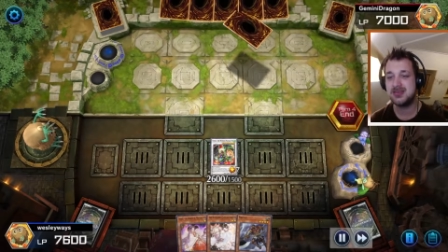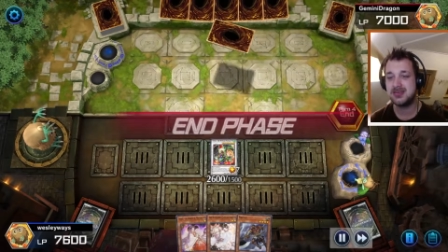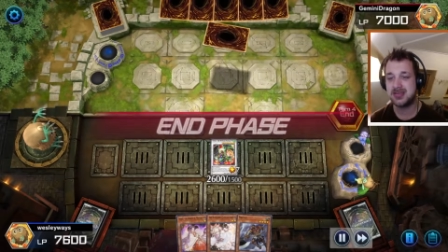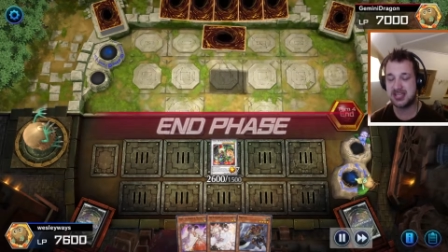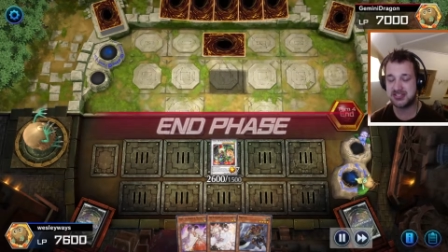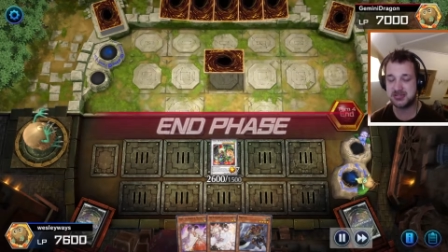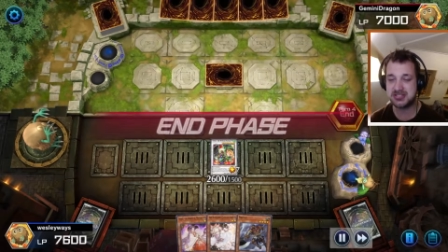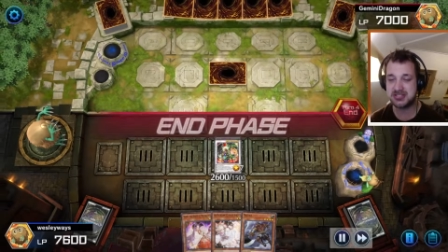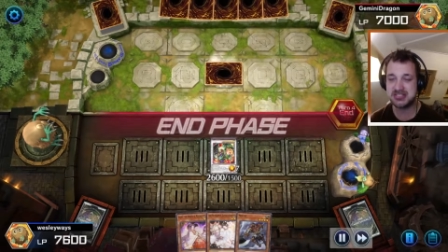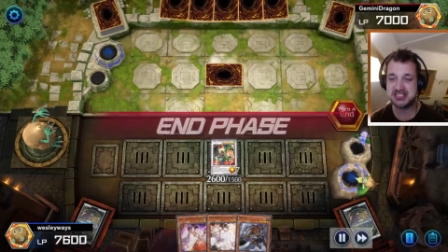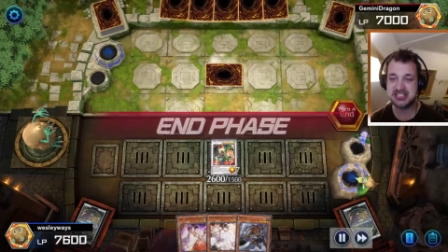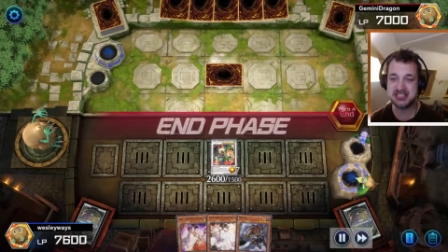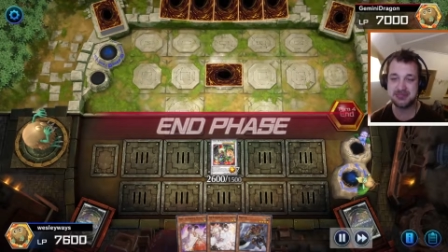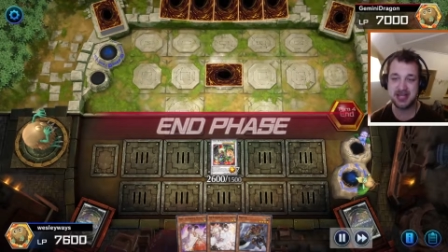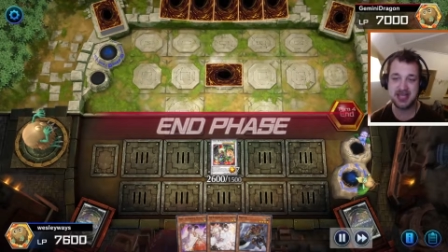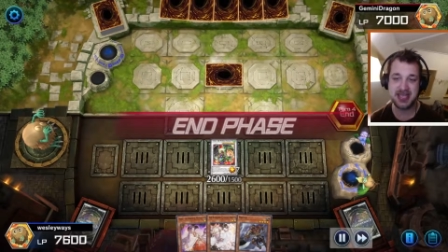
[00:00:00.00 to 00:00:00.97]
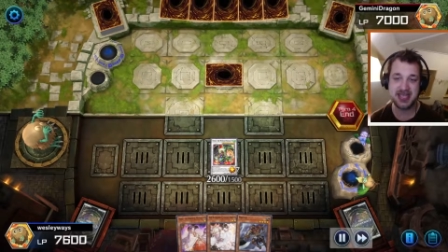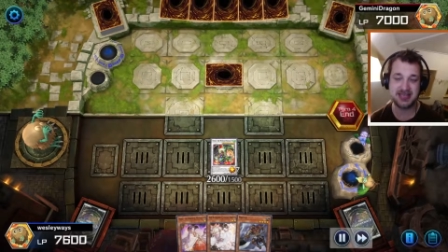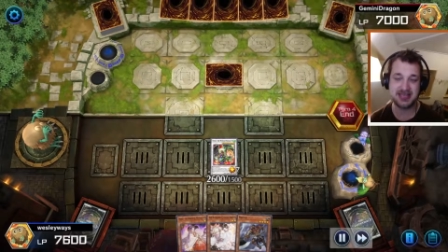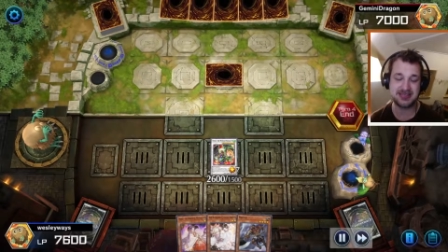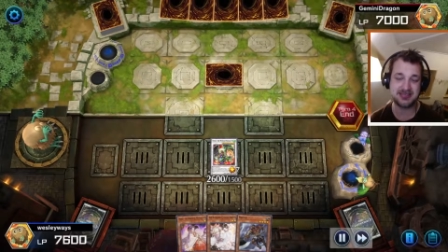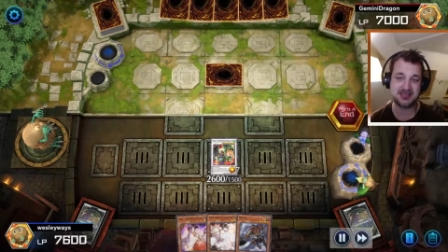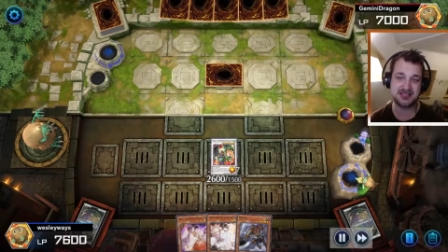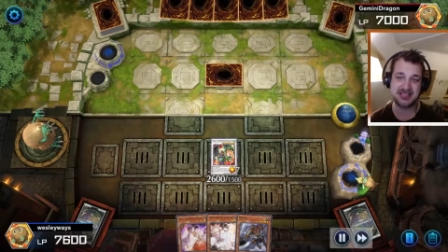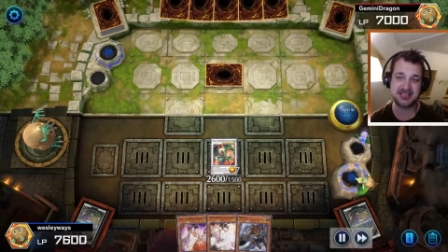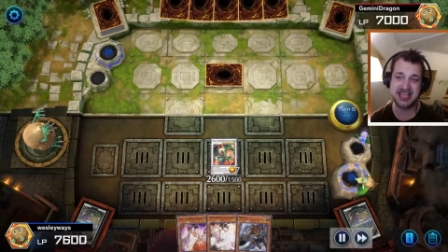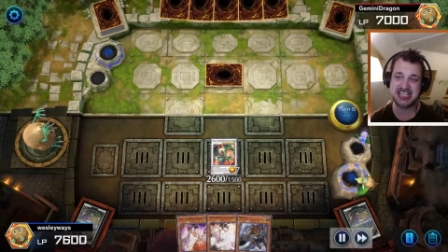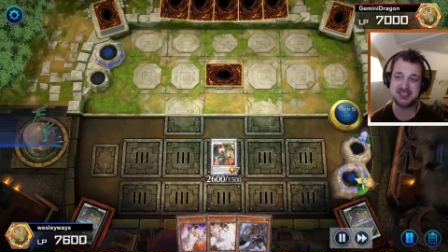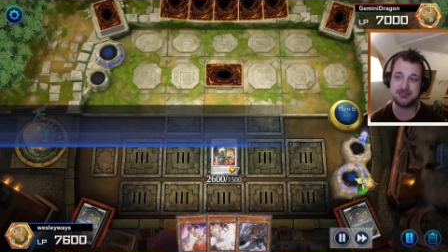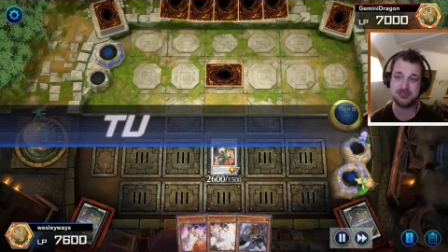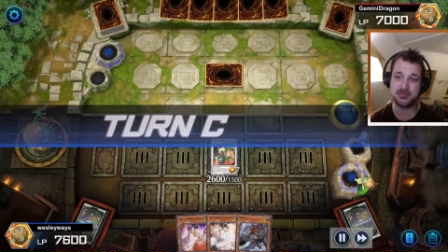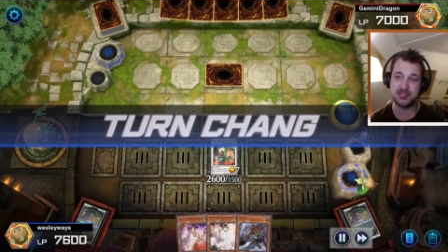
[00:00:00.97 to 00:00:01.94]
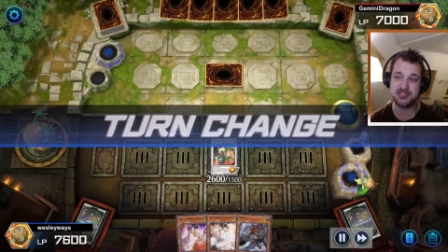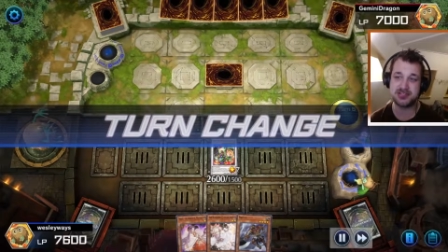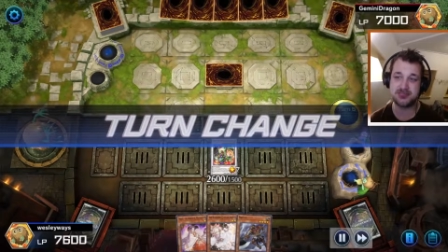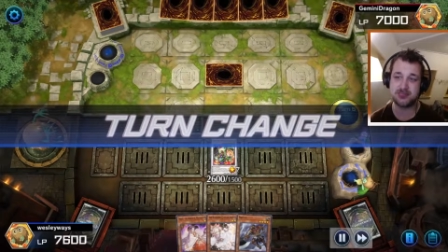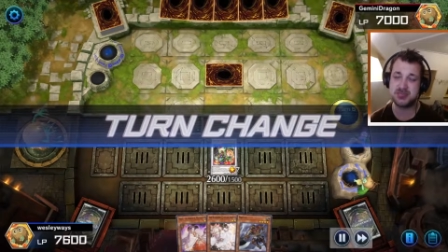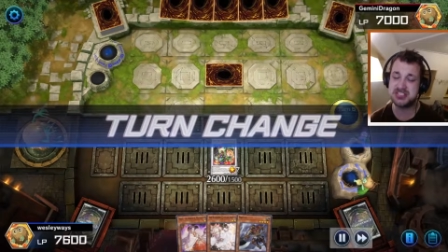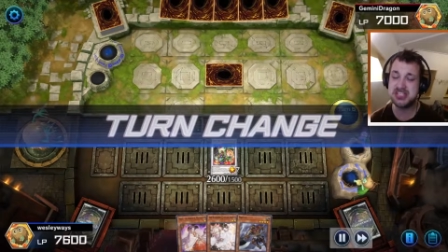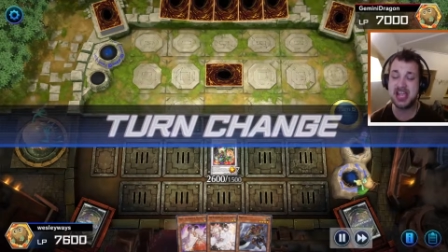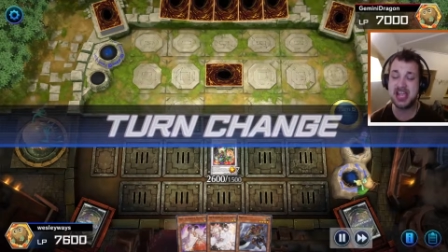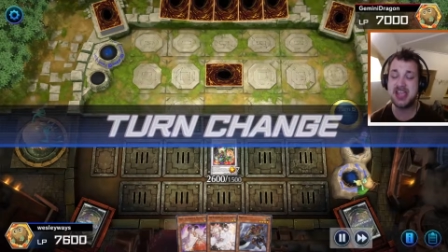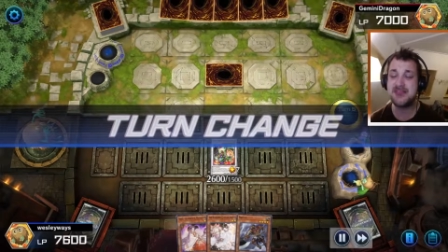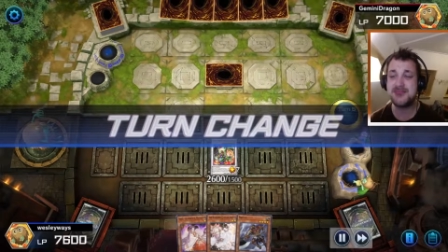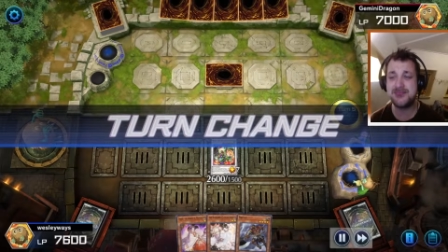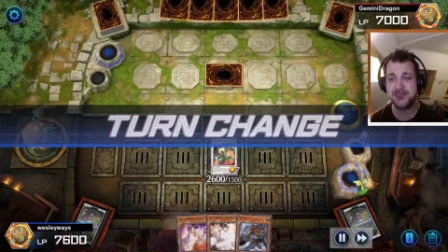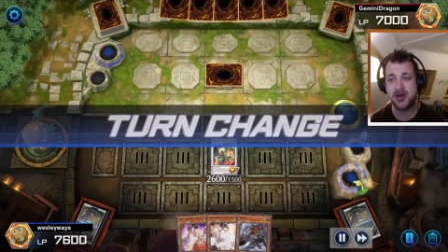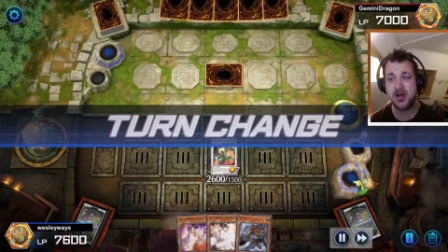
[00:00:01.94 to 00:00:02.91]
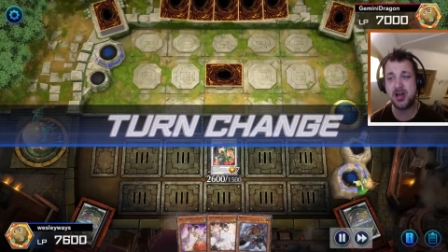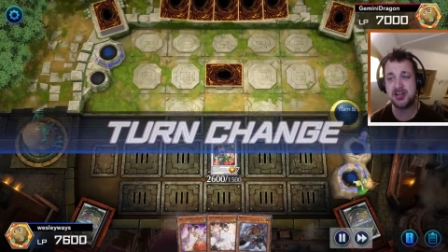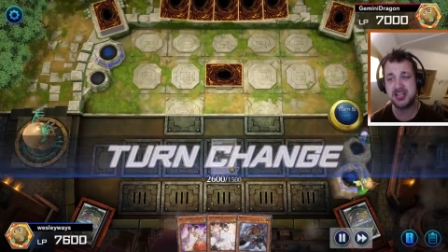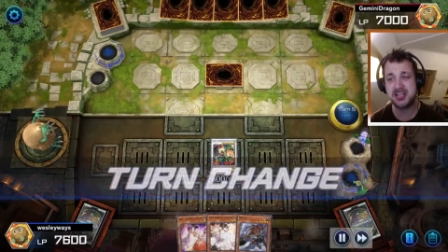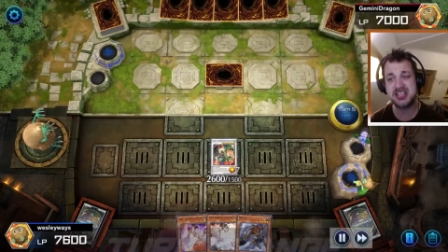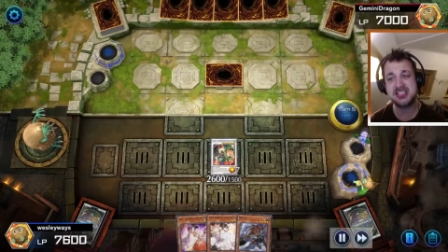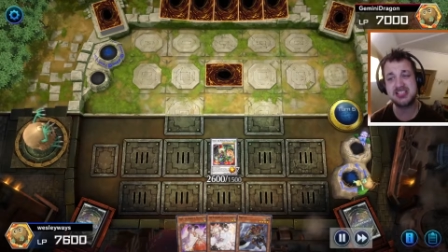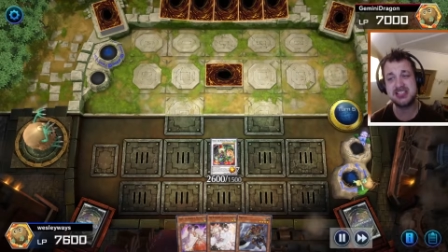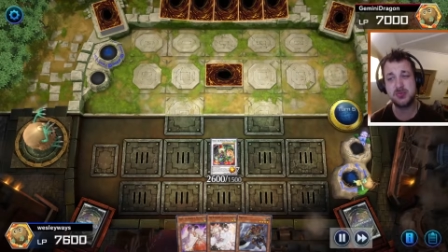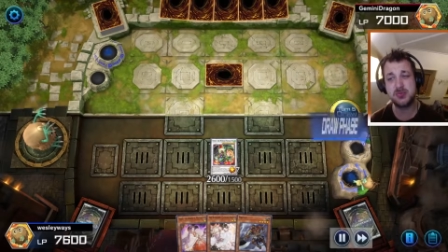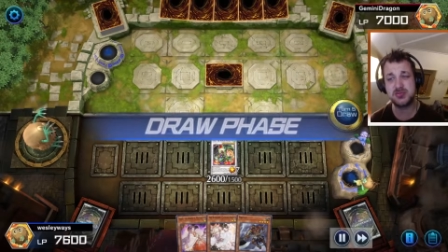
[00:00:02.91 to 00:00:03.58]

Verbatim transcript: As you can see in my hand, I got Ash Blossom, which I thought actually would